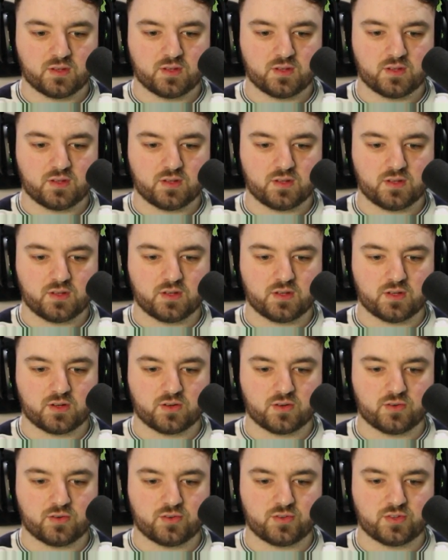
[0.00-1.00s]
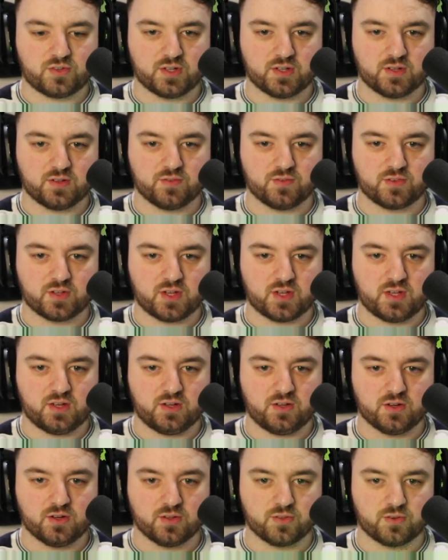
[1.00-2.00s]
And get ourselves
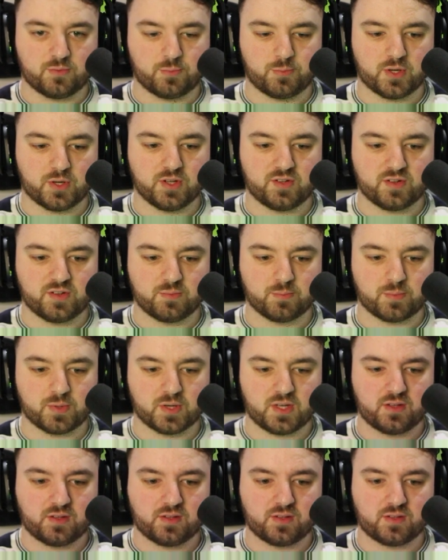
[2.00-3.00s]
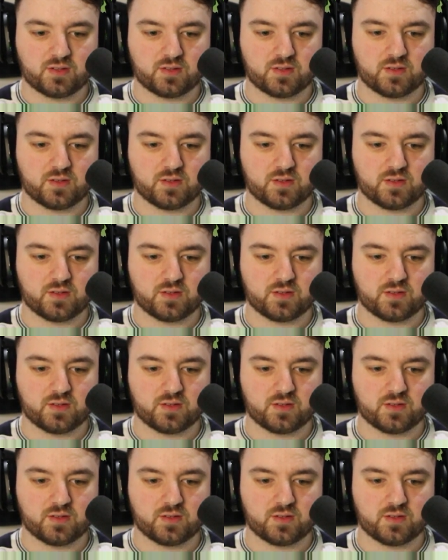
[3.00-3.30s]
another bridge in place.